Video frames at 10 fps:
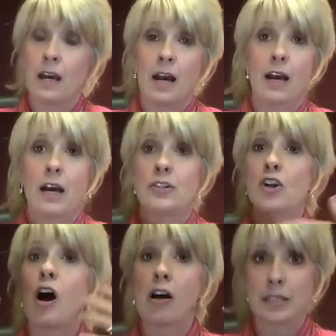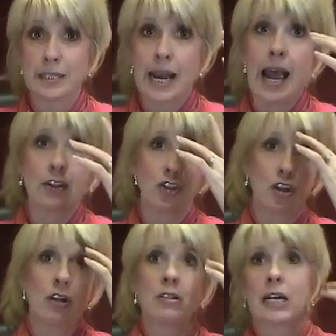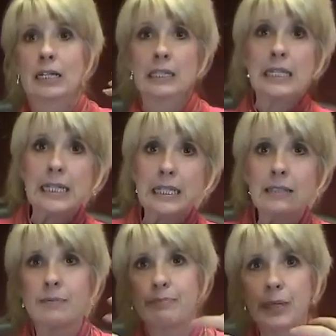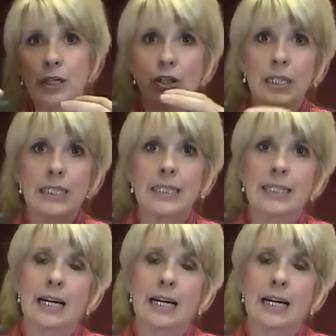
Uh, a tall stature, kind of lean appearance,